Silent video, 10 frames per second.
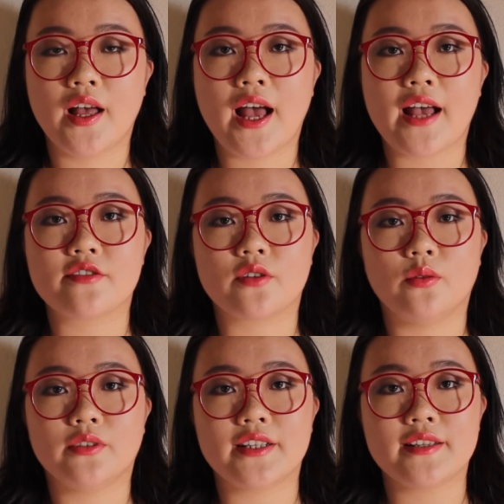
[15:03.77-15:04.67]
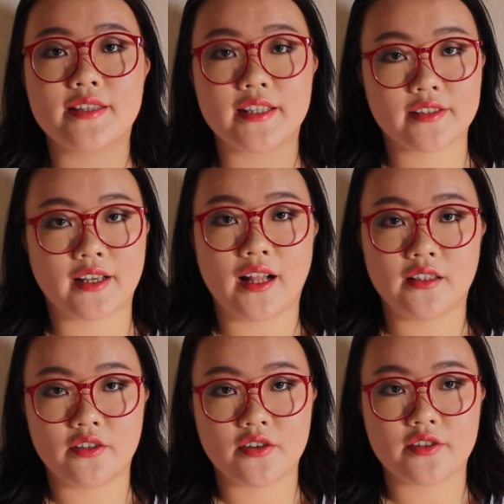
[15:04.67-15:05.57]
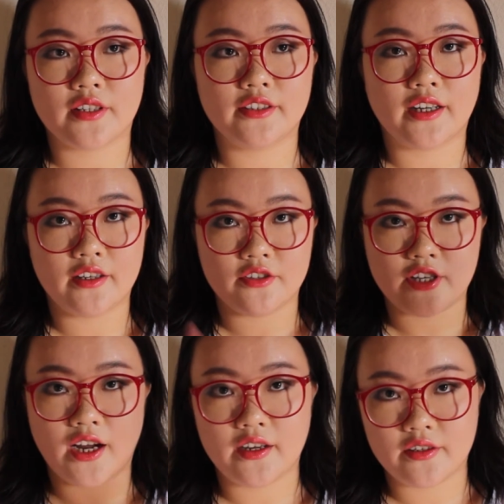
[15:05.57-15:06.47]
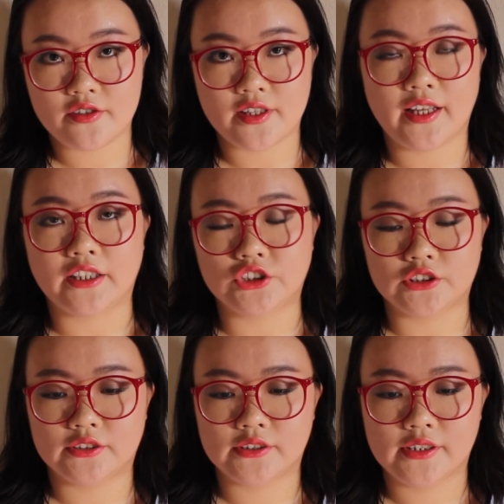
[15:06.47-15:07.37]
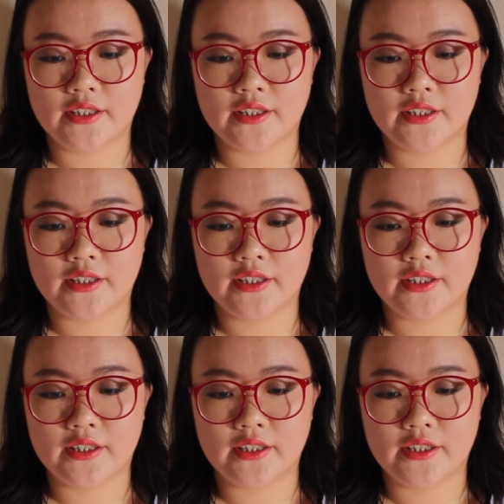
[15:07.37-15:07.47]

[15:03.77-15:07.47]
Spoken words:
has only 6 colors in their entire selection.